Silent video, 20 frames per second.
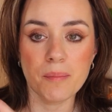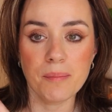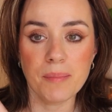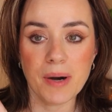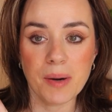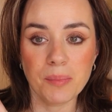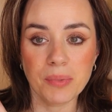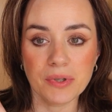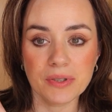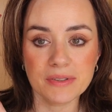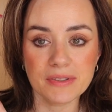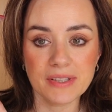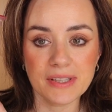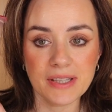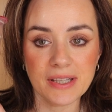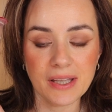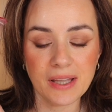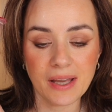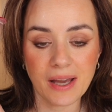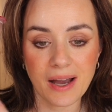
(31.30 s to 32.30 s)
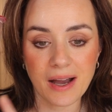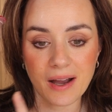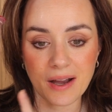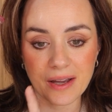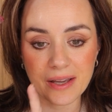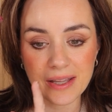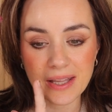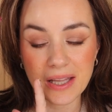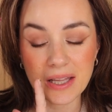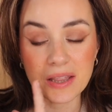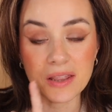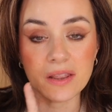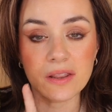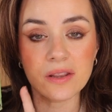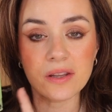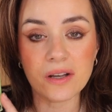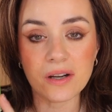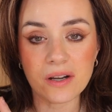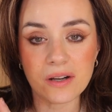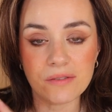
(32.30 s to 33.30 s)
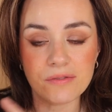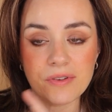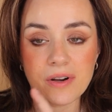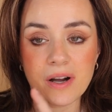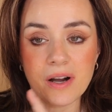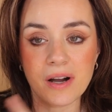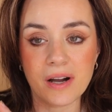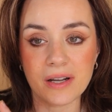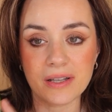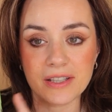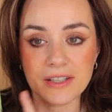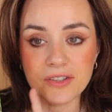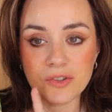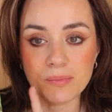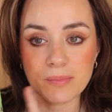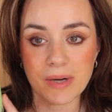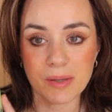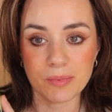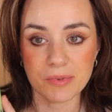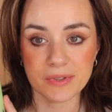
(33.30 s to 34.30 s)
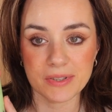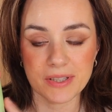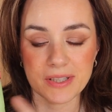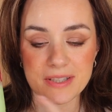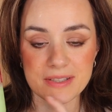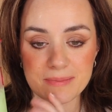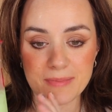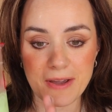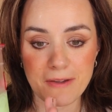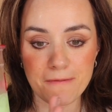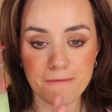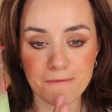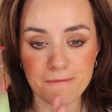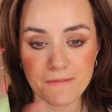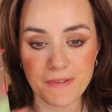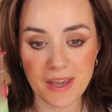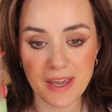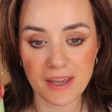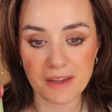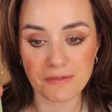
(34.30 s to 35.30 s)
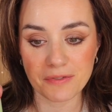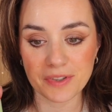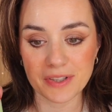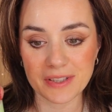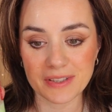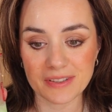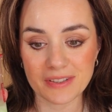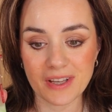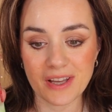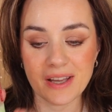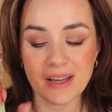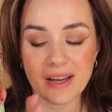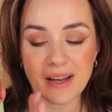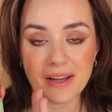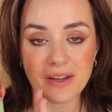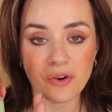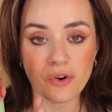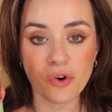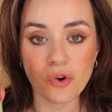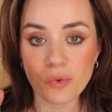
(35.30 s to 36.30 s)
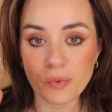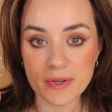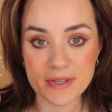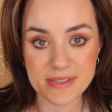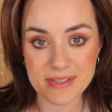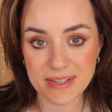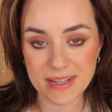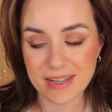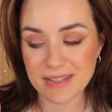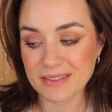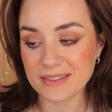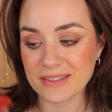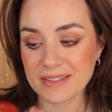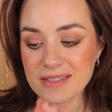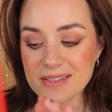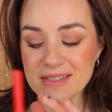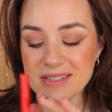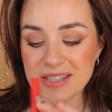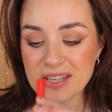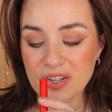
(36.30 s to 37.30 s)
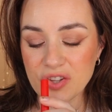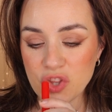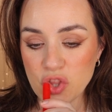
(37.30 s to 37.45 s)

bubble tea. I love honeydew bubble tea. It's my favorite. I always get this.